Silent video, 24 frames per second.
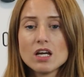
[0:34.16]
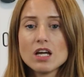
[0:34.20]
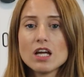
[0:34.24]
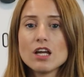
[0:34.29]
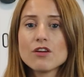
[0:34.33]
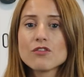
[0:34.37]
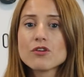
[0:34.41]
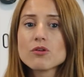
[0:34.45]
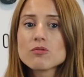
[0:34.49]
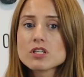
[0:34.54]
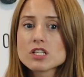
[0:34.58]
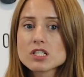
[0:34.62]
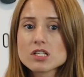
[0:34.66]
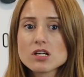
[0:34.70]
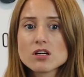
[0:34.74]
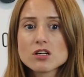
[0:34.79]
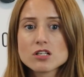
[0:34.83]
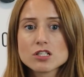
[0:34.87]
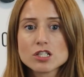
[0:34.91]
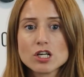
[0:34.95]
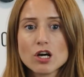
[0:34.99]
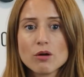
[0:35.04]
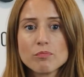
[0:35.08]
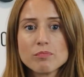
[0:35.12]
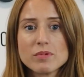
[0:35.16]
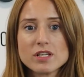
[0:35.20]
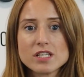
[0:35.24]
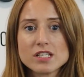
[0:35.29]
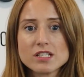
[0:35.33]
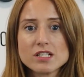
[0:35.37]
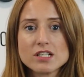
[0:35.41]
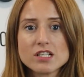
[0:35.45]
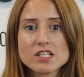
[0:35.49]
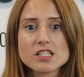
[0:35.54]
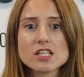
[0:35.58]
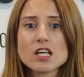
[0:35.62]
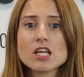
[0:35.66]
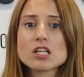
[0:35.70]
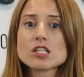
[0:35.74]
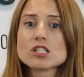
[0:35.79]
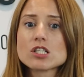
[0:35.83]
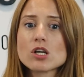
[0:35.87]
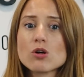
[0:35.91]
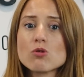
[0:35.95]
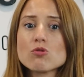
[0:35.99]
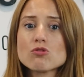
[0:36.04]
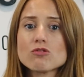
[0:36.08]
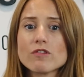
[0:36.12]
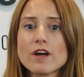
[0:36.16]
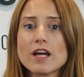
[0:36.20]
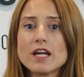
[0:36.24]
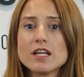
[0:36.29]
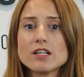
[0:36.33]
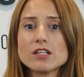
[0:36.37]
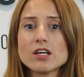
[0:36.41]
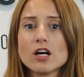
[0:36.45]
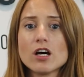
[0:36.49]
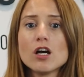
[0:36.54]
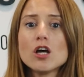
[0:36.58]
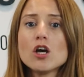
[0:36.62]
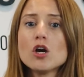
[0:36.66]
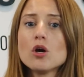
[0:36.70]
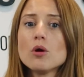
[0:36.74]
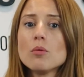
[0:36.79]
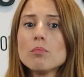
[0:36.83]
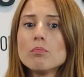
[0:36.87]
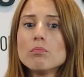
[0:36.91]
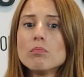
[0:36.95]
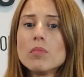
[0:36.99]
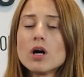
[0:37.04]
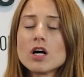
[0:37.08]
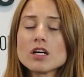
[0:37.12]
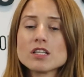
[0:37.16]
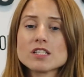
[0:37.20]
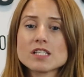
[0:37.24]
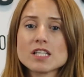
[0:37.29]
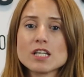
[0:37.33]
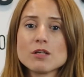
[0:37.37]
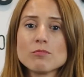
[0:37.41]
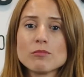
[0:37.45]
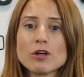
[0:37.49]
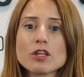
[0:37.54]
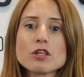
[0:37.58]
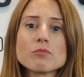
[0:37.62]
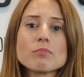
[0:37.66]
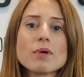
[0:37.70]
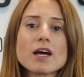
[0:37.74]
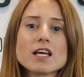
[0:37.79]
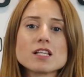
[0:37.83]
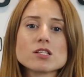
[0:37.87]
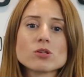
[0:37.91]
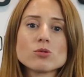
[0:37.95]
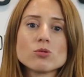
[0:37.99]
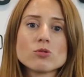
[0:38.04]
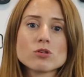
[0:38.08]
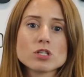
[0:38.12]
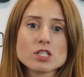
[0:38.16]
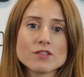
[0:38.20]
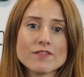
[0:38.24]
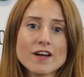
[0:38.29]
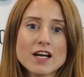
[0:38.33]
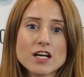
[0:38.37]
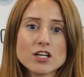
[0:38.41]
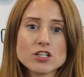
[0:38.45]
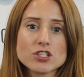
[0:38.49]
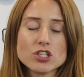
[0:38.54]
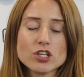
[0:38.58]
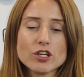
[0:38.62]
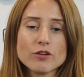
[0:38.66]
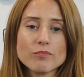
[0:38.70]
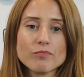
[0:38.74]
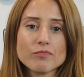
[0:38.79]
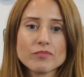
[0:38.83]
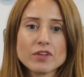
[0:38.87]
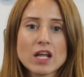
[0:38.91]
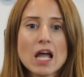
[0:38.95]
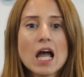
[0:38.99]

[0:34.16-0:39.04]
If you're a startup business, a sole trader might seem like the best course of action.